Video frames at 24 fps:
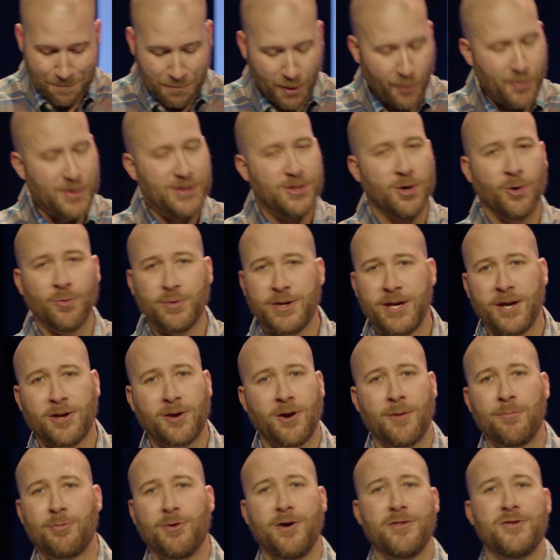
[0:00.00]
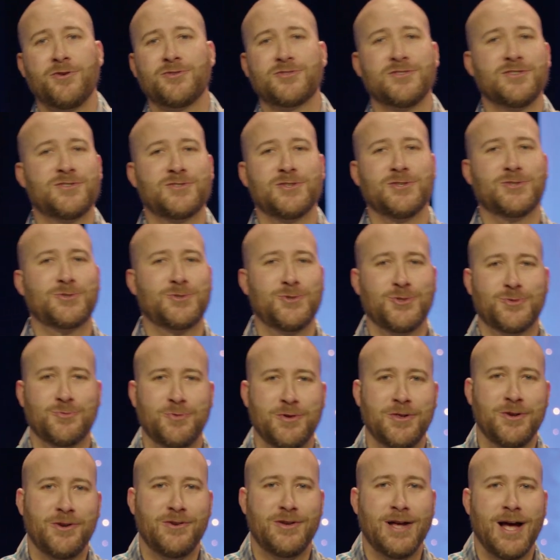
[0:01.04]
But we don't kick our brothers and sisters
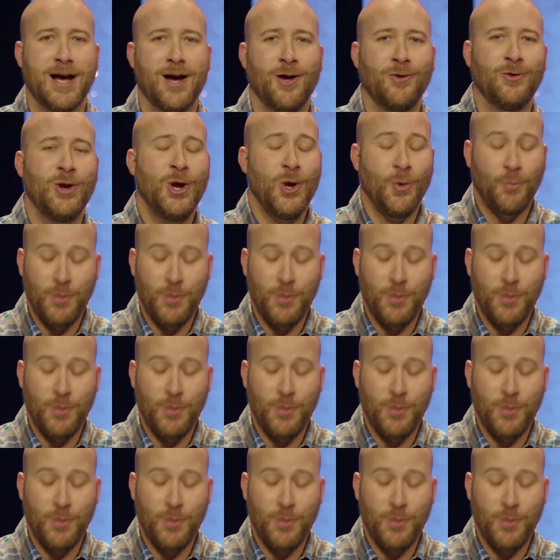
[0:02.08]
when they're down.